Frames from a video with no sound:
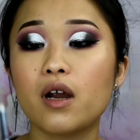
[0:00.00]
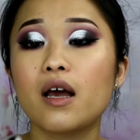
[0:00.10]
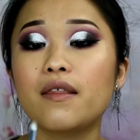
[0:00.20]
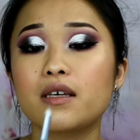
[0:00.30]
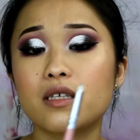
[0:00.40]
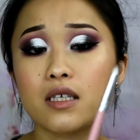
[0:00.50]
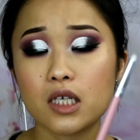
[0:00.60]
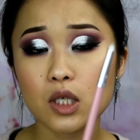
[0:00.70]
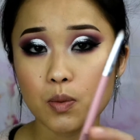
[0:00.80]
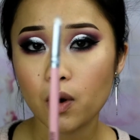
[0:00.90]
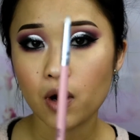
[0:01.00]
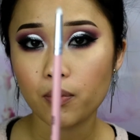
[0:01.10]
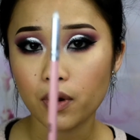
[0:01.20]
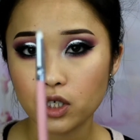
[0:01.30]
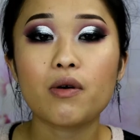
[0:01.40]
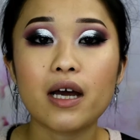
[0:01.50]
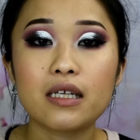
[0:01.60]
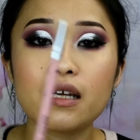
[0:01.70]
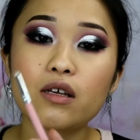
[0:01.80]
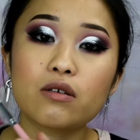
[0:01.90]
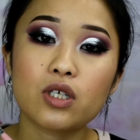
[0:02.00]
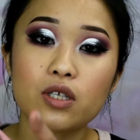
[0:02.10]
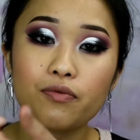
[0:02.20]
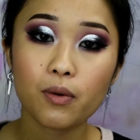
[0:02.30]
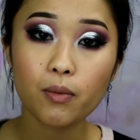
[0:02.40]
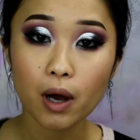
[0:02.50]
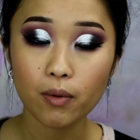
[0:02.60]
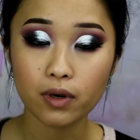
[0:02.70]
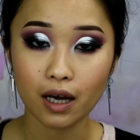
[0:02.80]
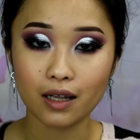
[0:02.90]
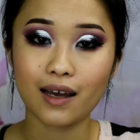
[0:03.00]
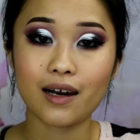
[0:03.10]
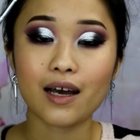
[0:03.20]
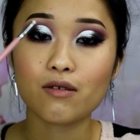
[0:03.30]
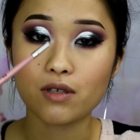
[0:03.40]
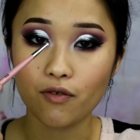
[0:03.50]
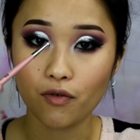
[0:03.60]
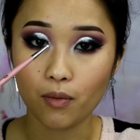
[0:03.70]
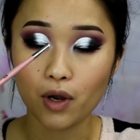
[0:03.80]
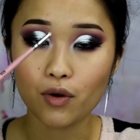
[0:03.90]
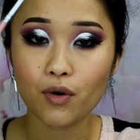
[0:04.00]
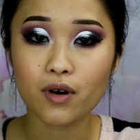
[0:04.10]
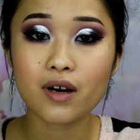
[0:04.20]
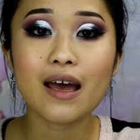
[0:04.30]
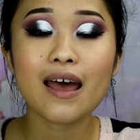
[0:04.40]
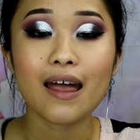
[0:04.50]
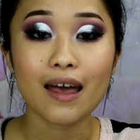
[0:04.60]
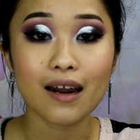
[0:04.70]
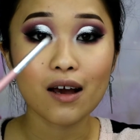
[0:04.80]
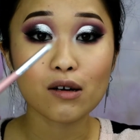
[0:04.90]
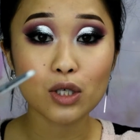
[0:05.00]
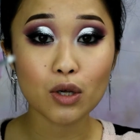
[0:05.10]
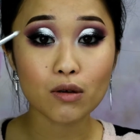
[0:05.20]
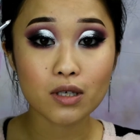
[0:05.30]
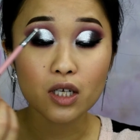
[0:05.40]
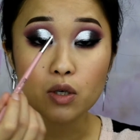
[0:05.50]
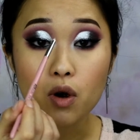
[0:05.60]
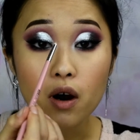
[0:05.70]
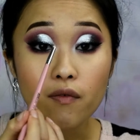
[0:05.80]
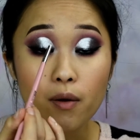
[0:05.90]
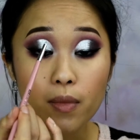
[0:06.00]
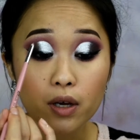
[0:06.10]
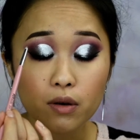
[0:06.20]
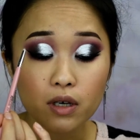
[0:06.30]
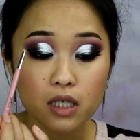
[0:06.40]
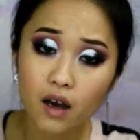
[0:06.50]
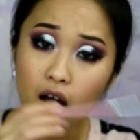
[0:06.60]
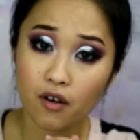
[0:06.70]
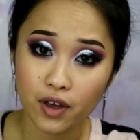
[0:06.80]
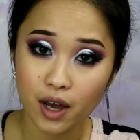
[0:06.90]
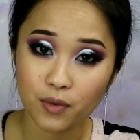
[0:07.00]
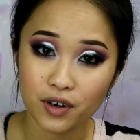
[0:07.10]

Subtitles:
This is the small brush. So I did use this for my brow bone highlight, and I use it for my inner corner, and I also use carve out my crease off camera.